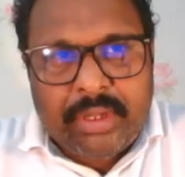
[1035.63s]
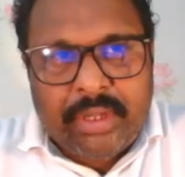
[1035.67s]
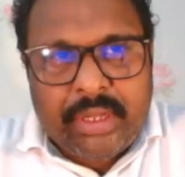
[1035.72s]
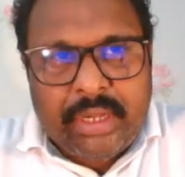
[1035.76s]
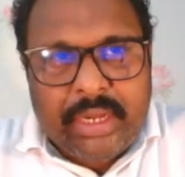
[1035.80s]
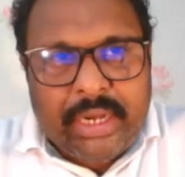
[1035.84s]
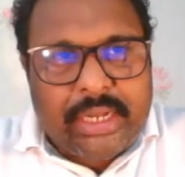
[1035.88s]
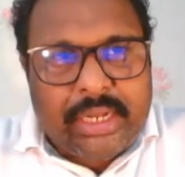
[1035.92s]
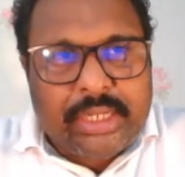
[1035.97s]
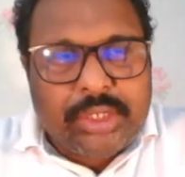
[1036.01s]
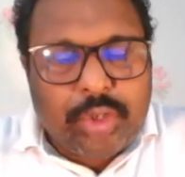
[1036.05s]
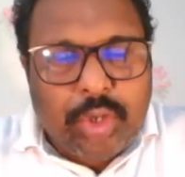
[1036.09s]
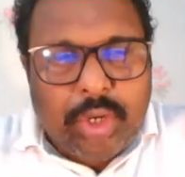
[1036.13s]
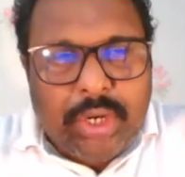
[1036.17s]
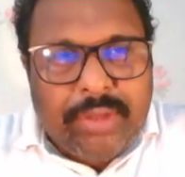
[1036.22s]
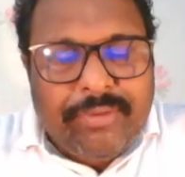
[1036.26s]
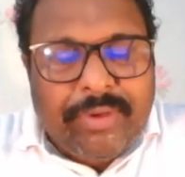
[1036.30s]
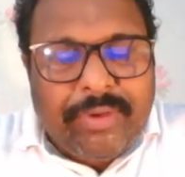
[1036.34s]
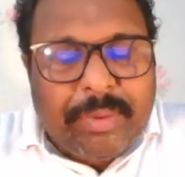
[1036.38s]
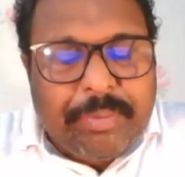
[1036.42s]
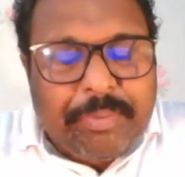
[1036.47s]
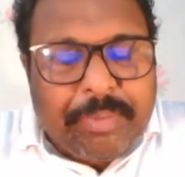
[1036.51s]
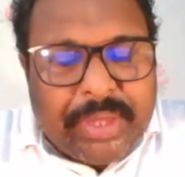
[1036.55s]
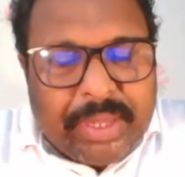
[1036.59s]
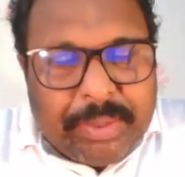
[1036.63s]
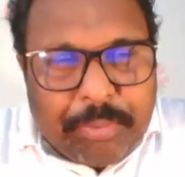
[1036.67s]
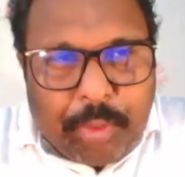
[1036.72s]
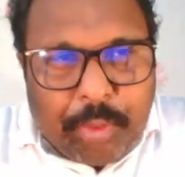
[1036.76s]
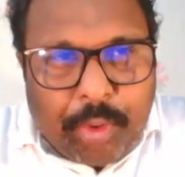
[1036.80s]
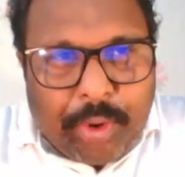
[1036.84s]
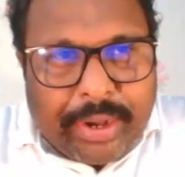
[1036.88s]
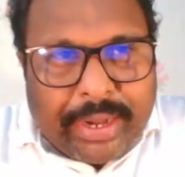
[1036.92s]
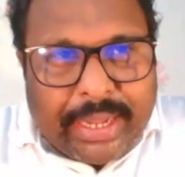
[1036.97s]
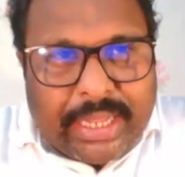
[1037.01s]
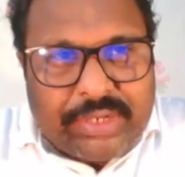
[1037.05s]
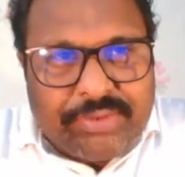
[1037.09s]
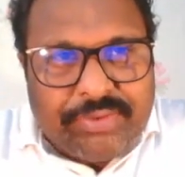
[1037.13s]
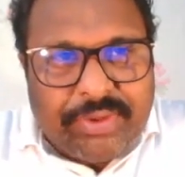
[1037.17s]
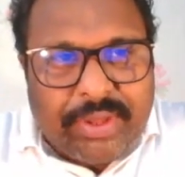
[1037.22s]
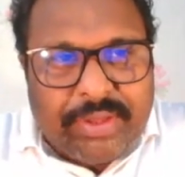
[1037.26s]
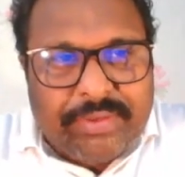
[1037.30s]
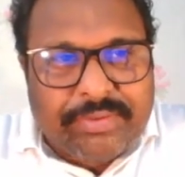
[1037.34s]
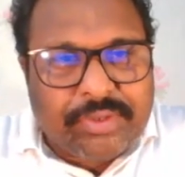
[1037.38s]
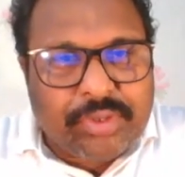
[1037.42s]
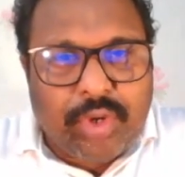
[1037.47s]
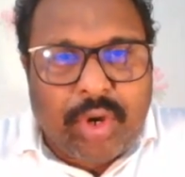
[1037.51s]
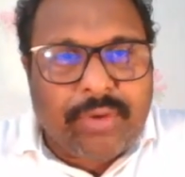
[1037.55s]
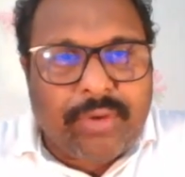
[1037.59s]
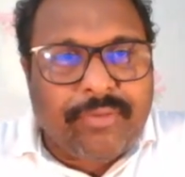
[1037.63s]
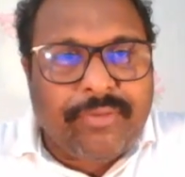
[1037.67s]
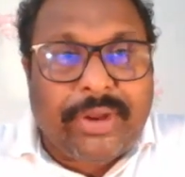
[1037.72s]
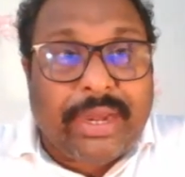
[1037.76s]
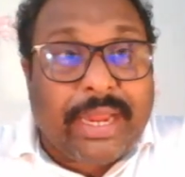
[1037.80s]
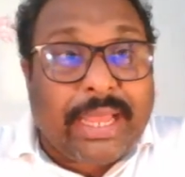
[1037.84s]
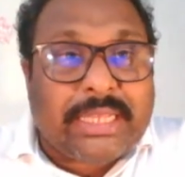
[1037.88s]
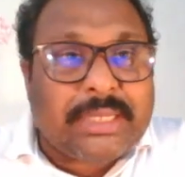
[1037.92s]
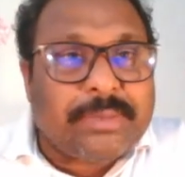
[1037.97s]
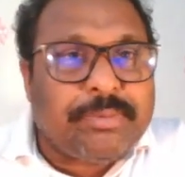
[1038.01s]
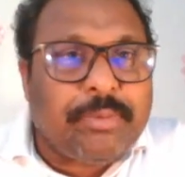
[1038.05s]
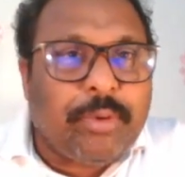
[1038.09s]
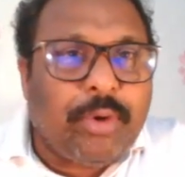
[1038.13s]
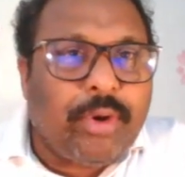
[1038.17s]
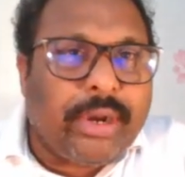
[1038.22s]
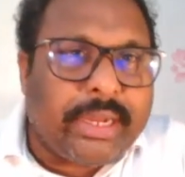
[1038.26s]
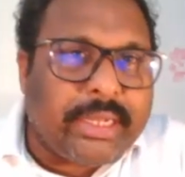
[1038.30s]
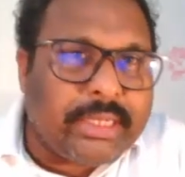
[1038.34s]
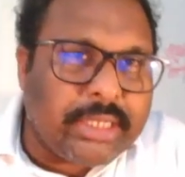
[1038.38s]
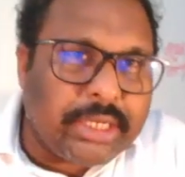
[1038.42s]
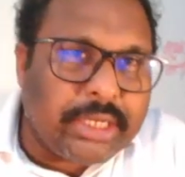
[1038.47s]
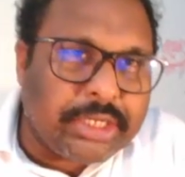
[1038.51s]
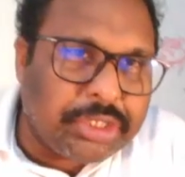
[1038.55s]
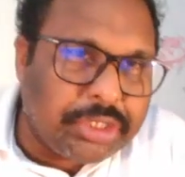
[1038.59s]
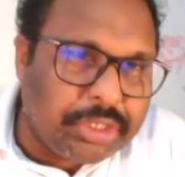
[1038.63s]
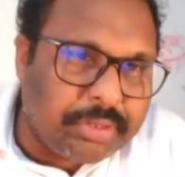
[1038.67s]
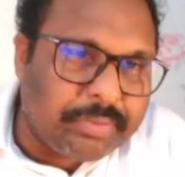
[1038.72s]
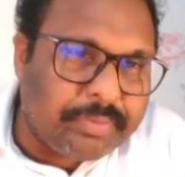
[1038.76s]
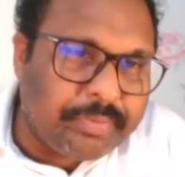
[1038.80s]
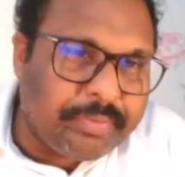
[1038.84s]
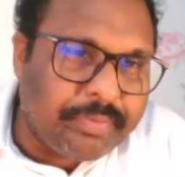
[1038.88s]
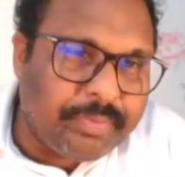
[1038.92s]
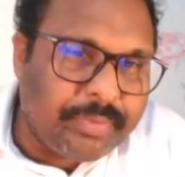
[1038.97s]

It is only for P polarized waves, not for S polarization.